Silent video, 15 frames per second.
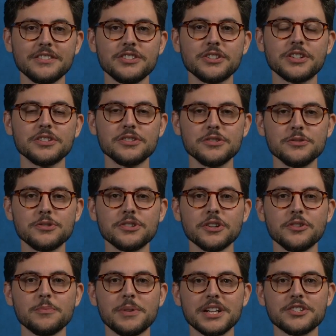you can do
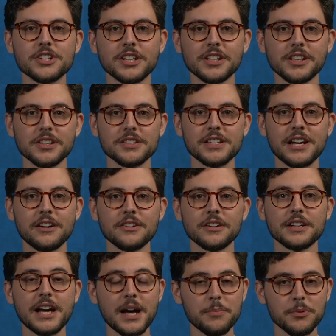so by checking us out on
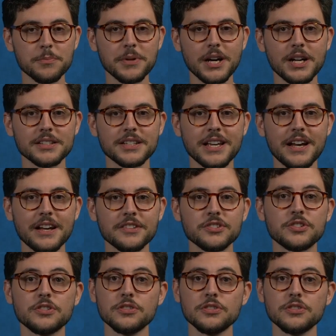Apple Podcast,